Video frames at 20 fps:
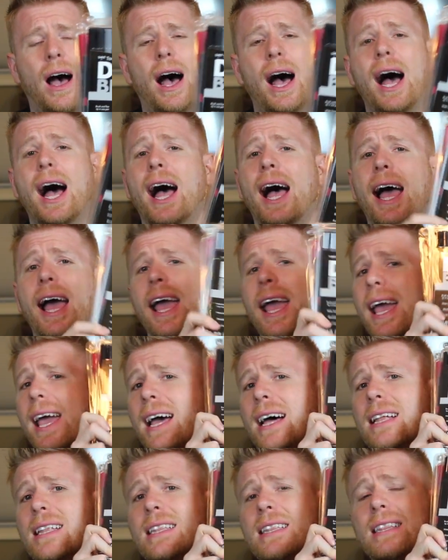
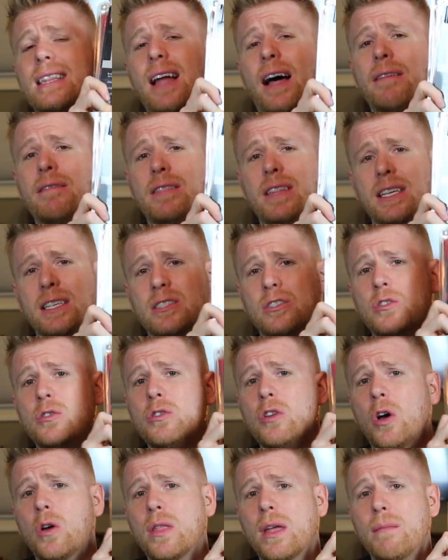I love these.
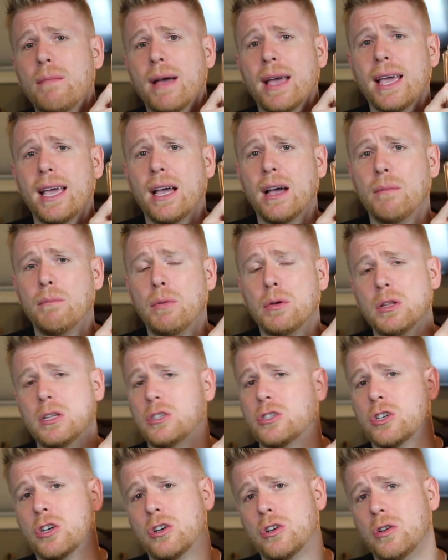You know that my
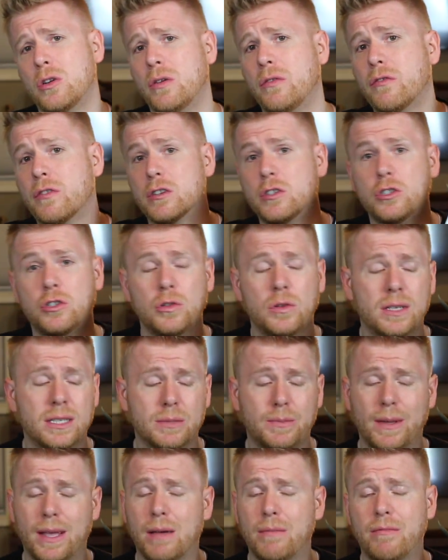bullet journal for June
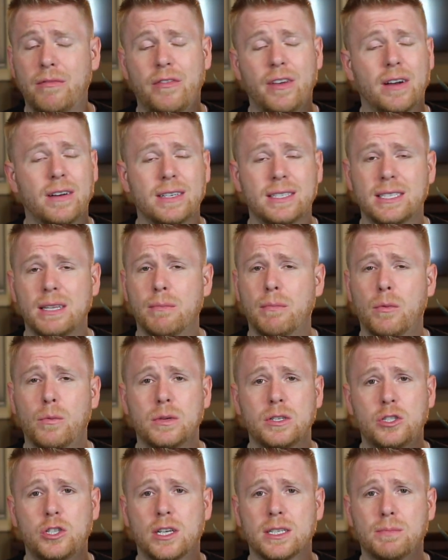has become very simple
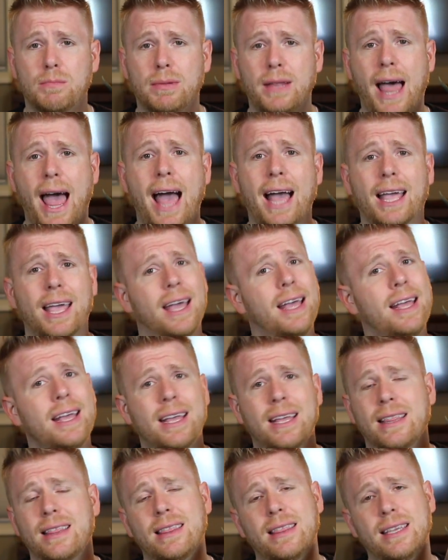with just black.
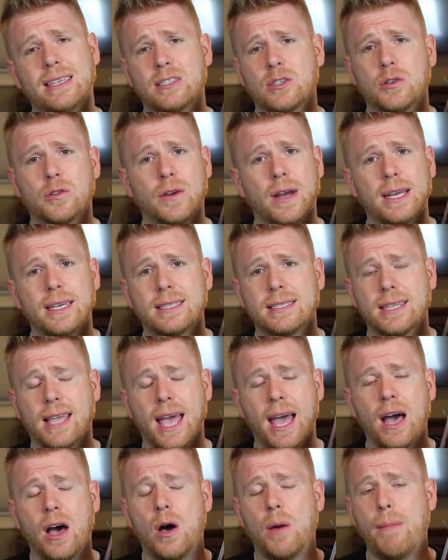This
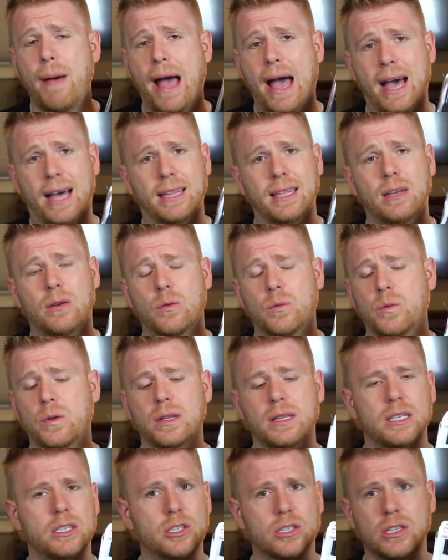grayscale palette
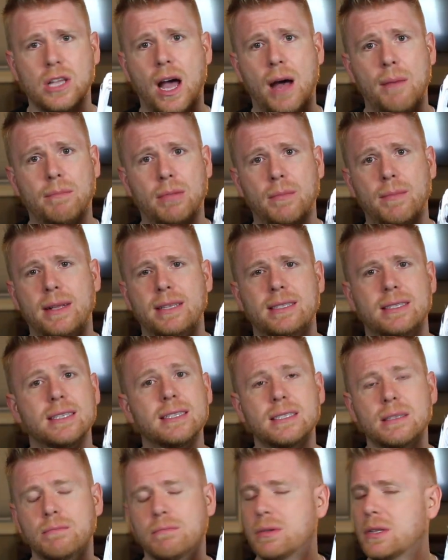really just complements the
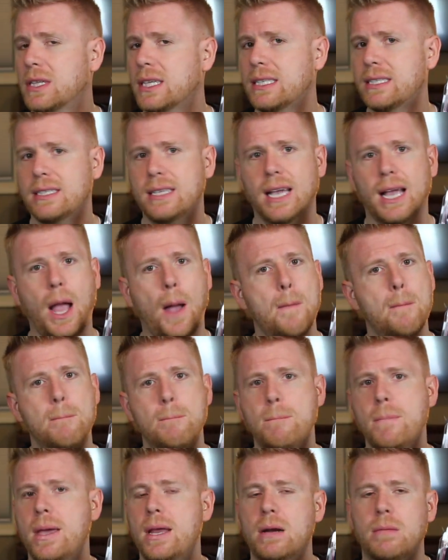simplistic,
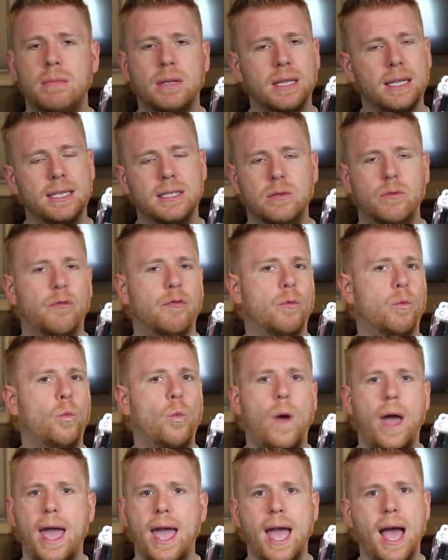minimalist
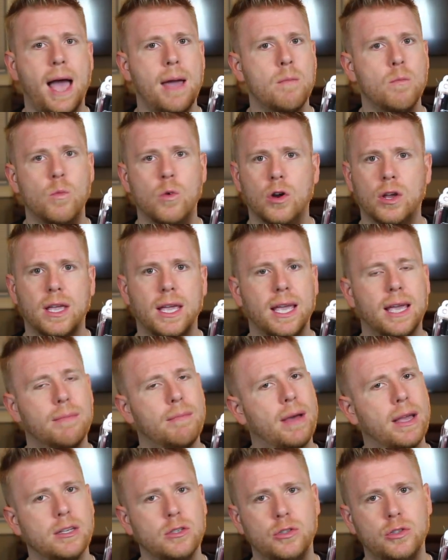way I'm working in
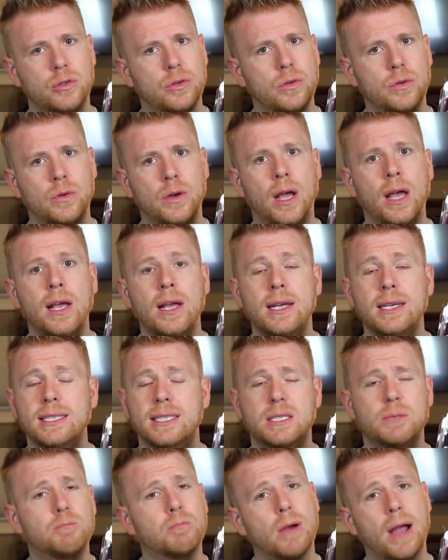my June
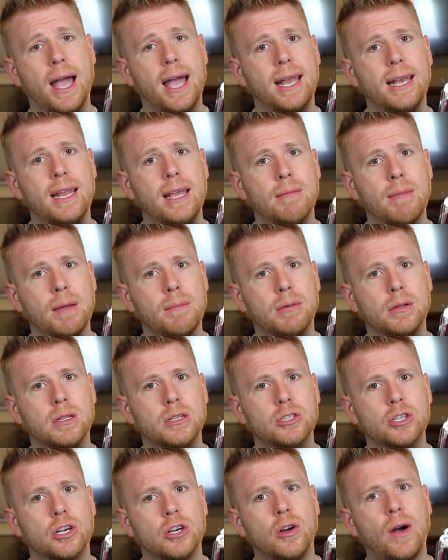spread in my
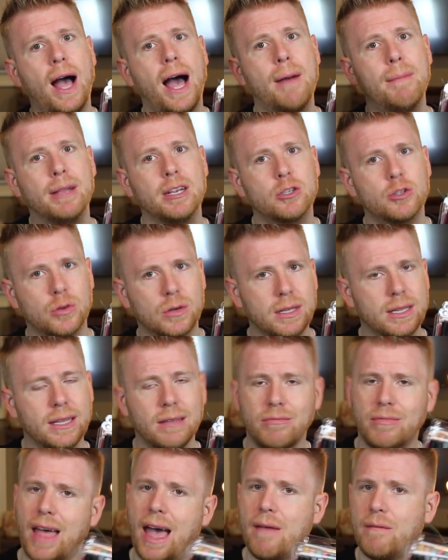bullet journal. I'll make sure to
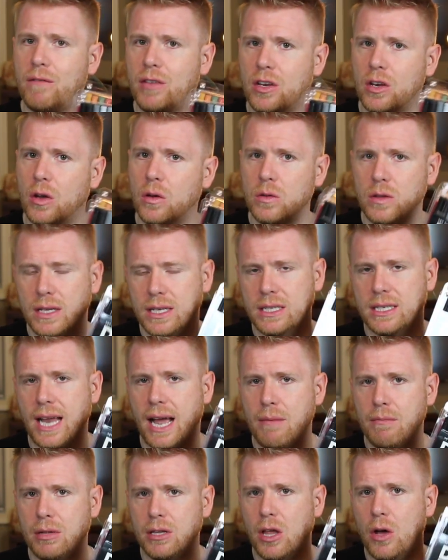leave that video linked
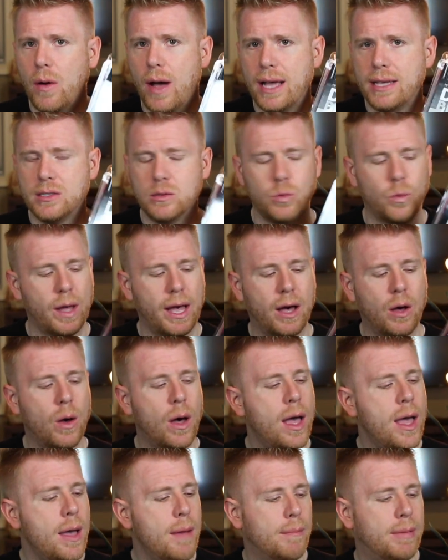down below as
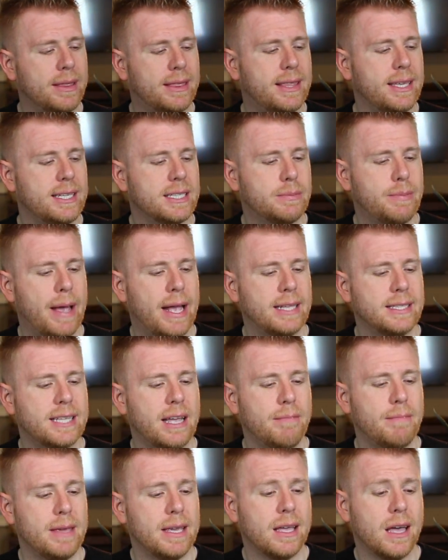well. But these pens
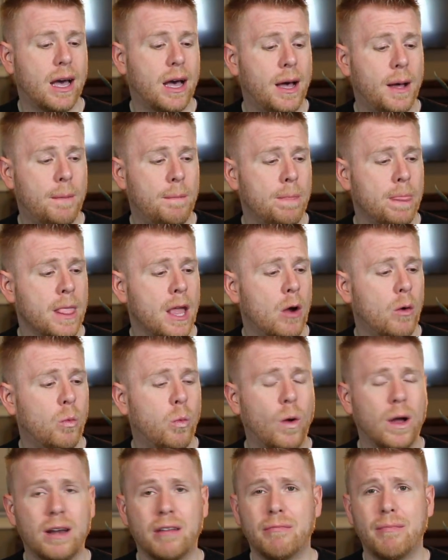have become
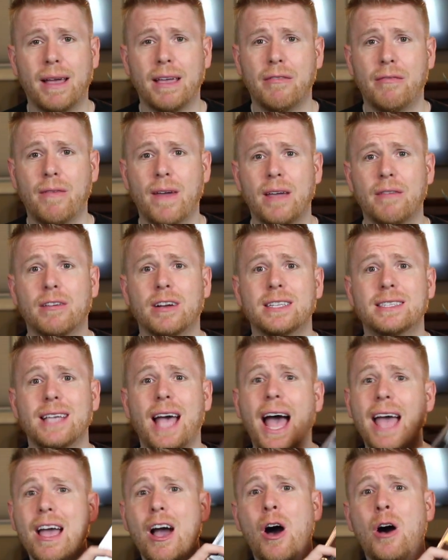one of my
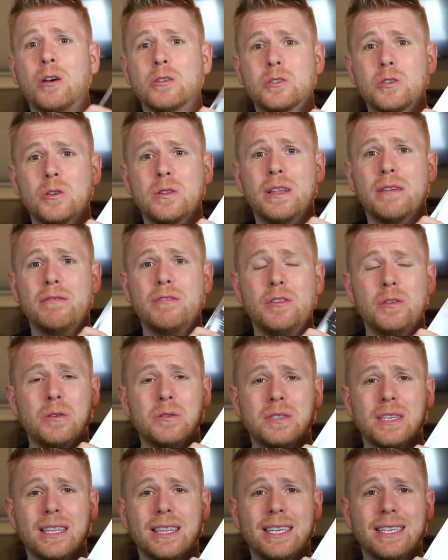favorites. I also love
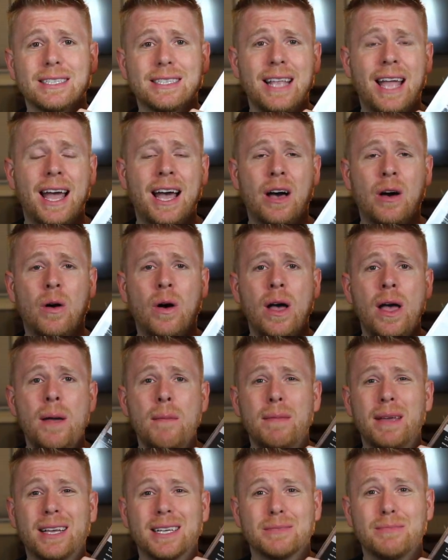using these now
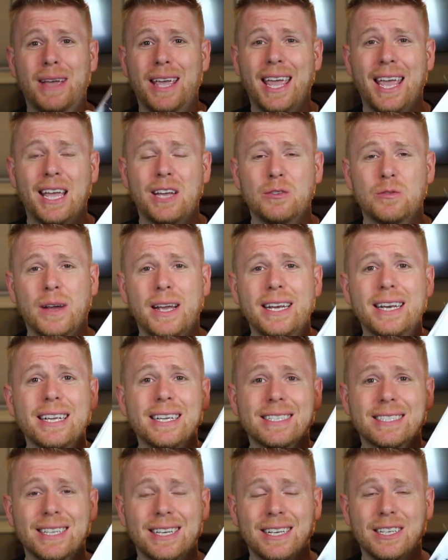because my
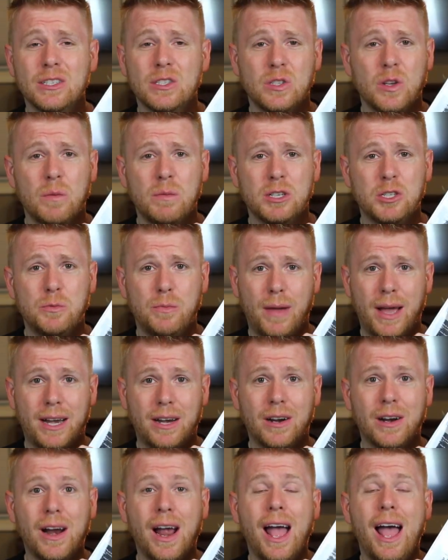handwriting is getting so much
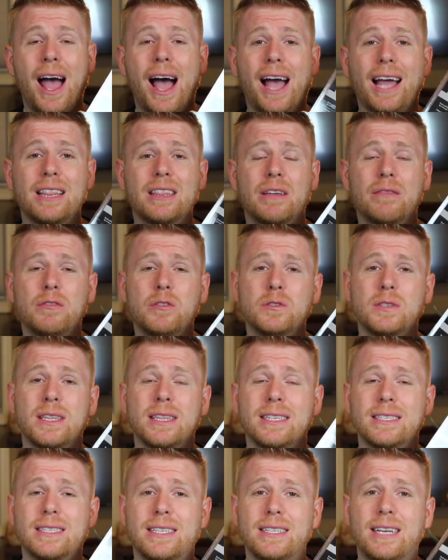better. I love using
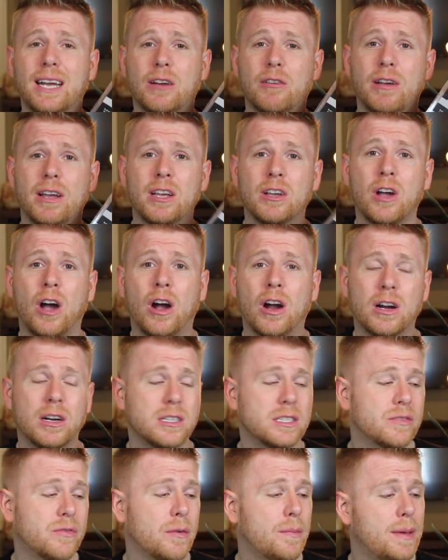these to decorate
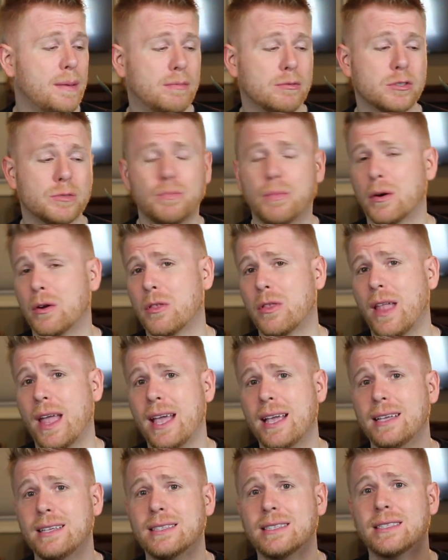cards for people's
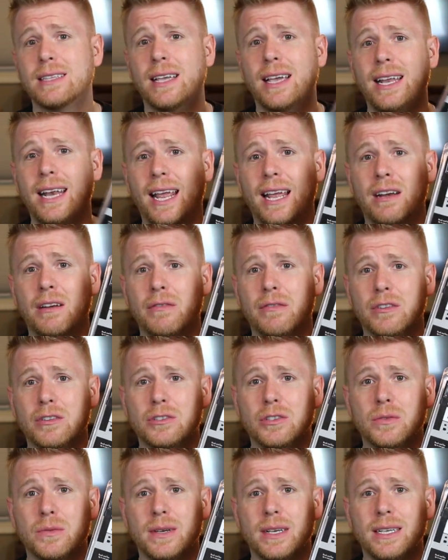birthdays and
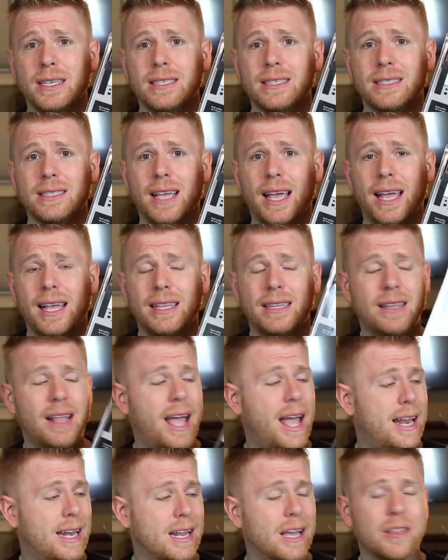anniversaries and
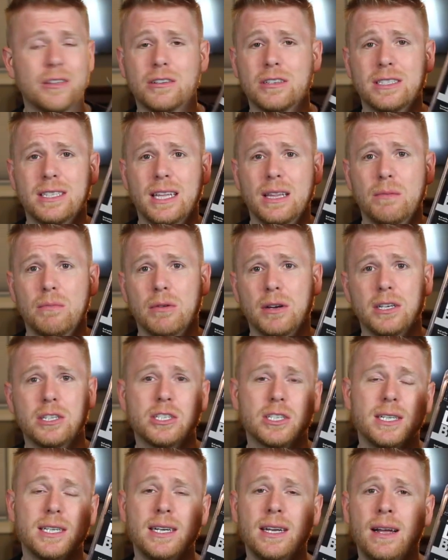any other
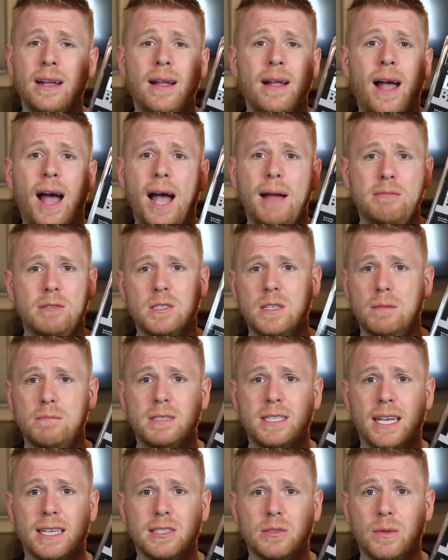celebration. I'm just
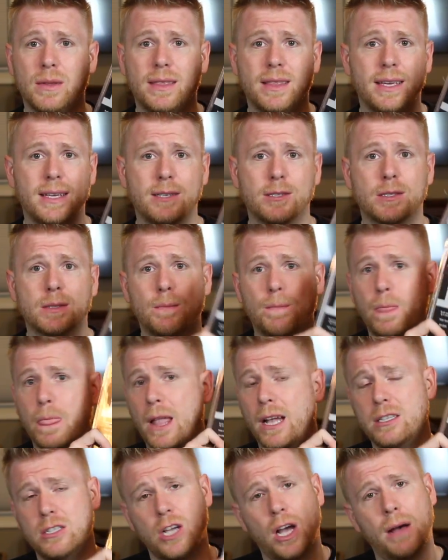obsessed with these.
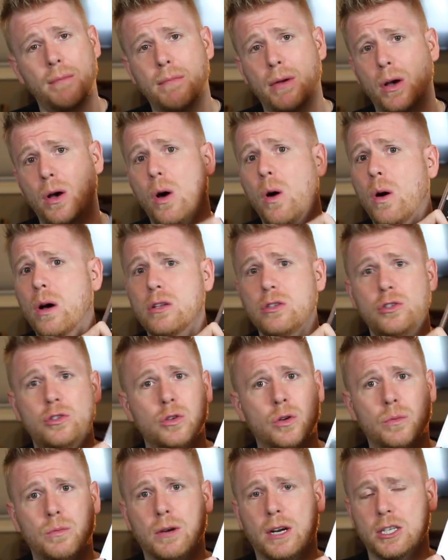Tombow
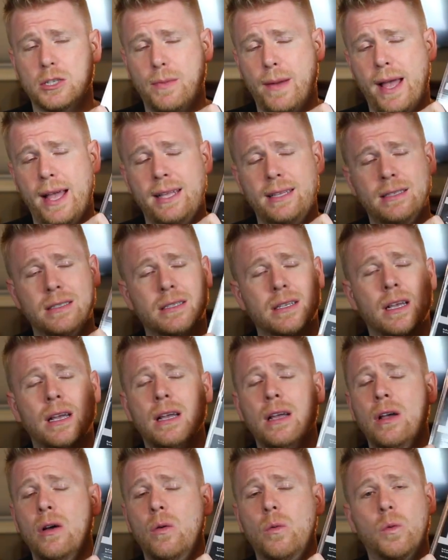dual brush pens,
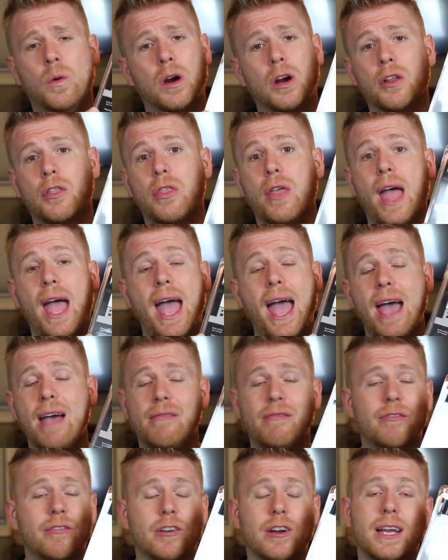worth
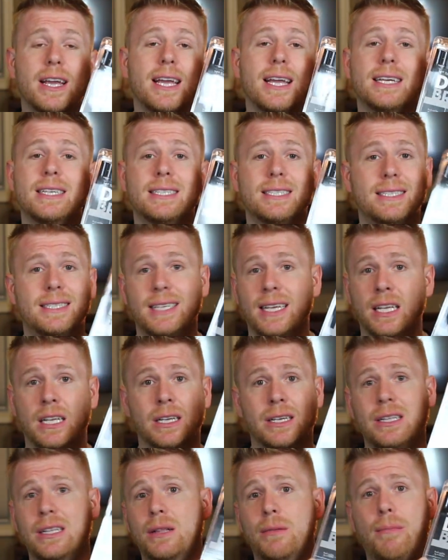every
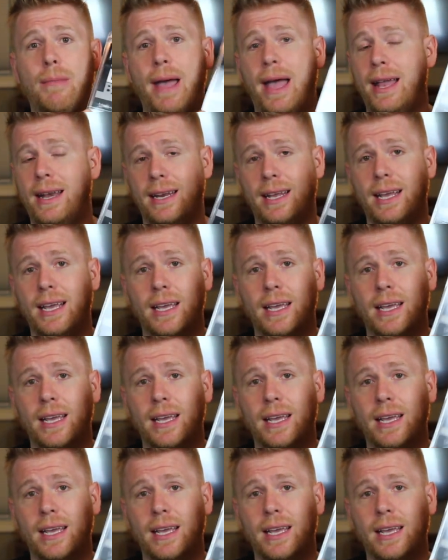single penny.